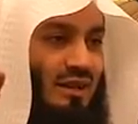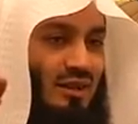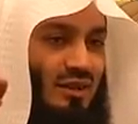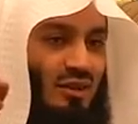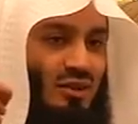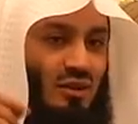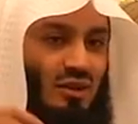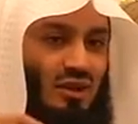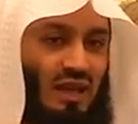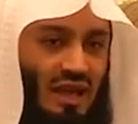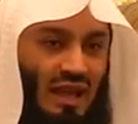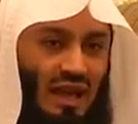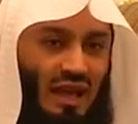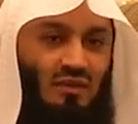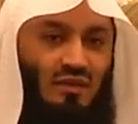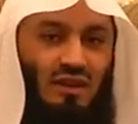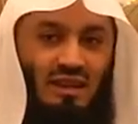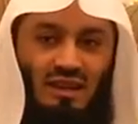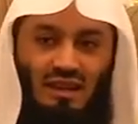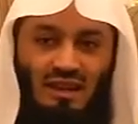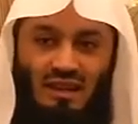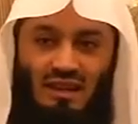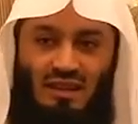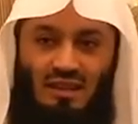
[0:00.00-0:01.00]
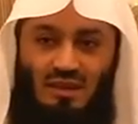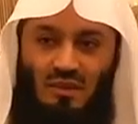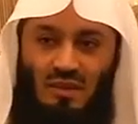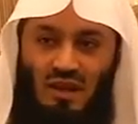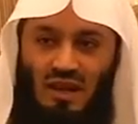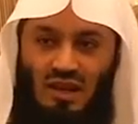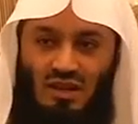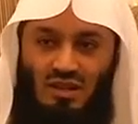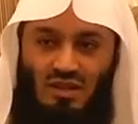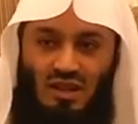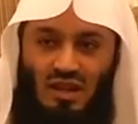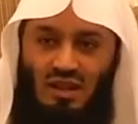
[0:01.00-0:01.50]
You know they have it here in
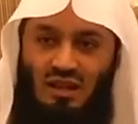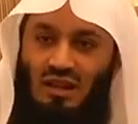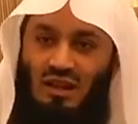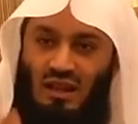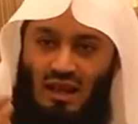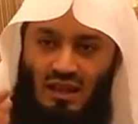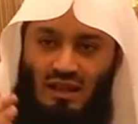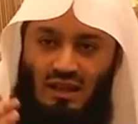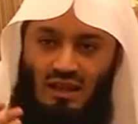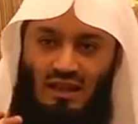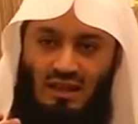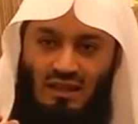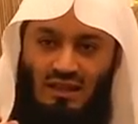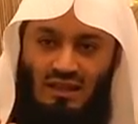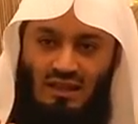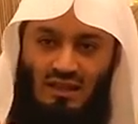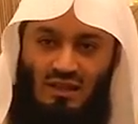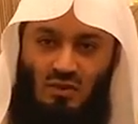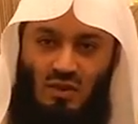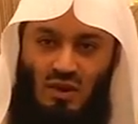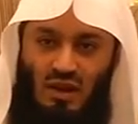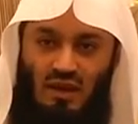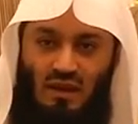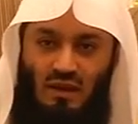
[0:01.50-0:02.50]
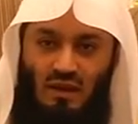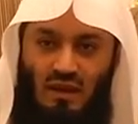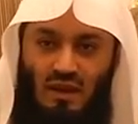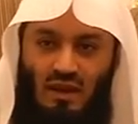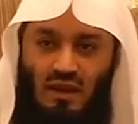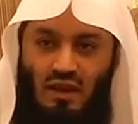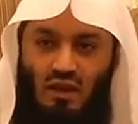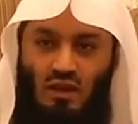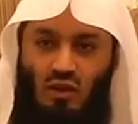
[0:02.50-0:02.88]
Malaysia and in other countries as well.